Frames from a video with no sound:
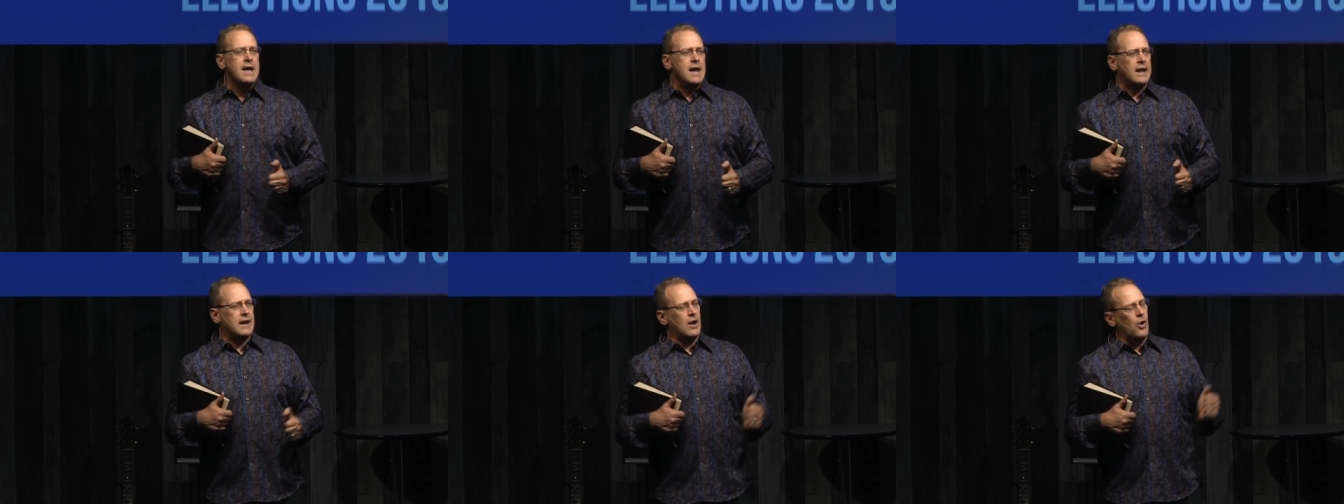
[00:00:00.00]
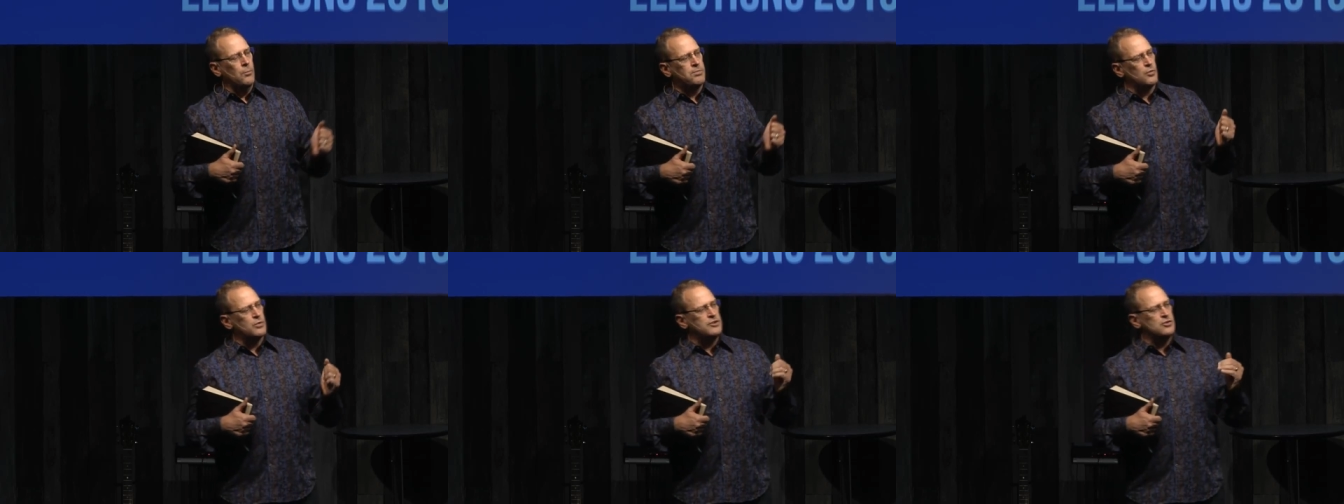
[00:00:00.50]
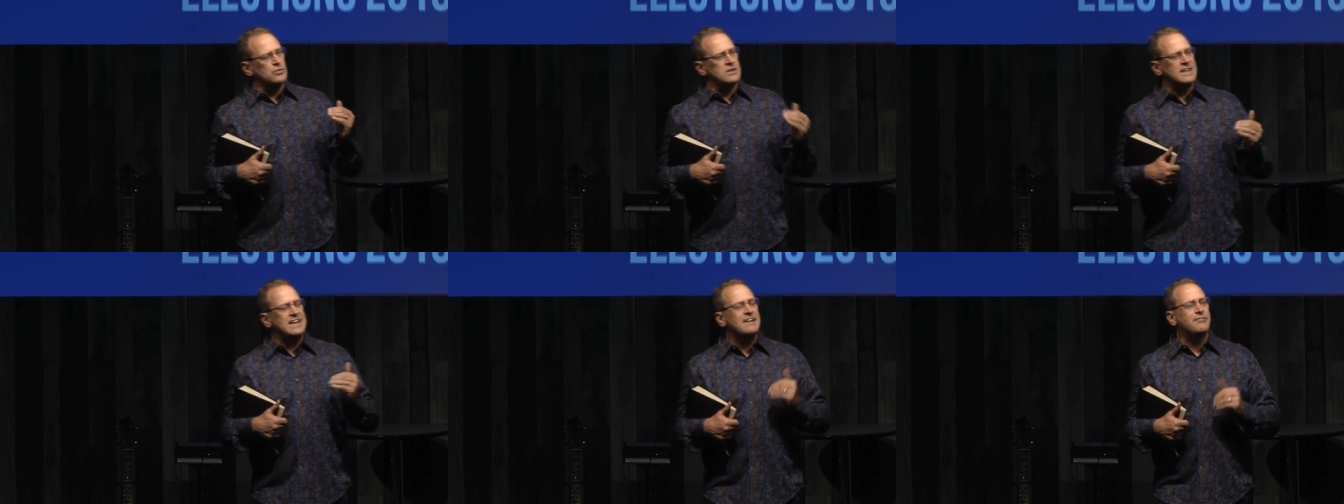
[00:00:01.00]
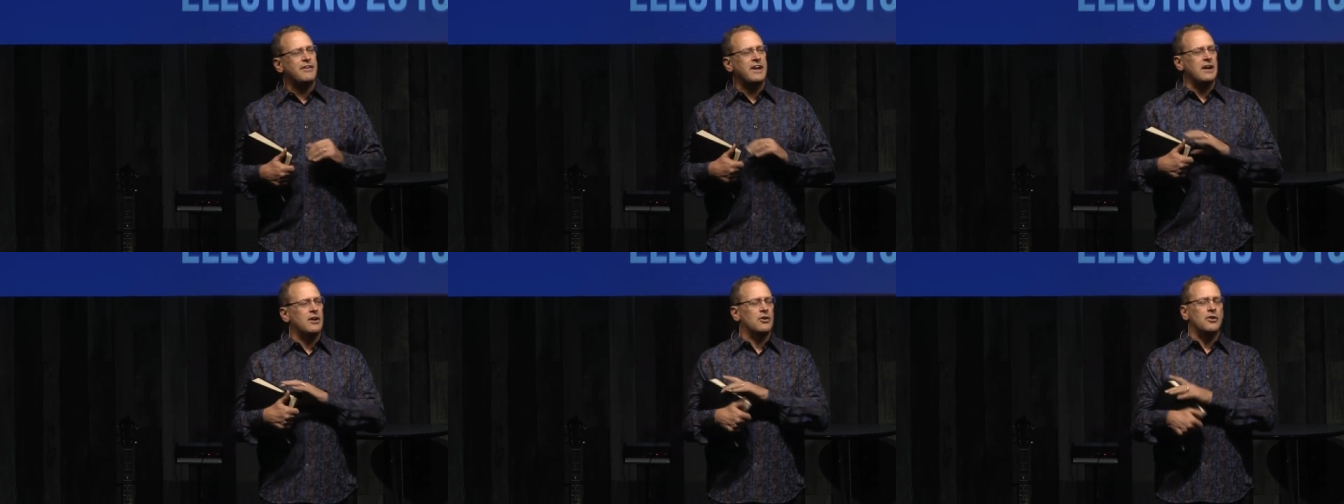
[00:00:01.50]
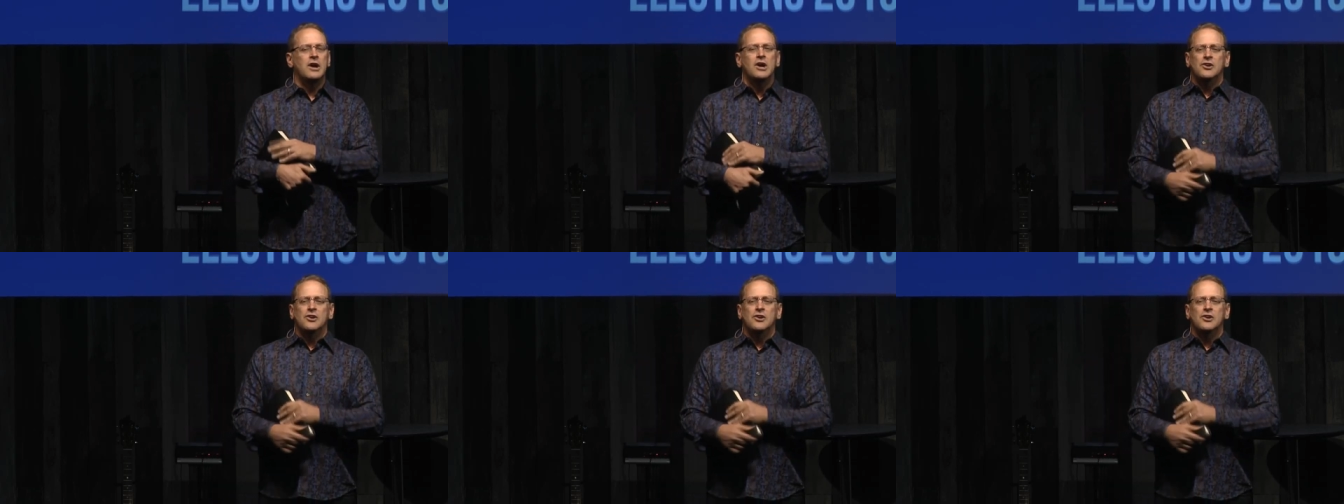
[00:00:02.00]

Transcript: and I hope that when you leave here,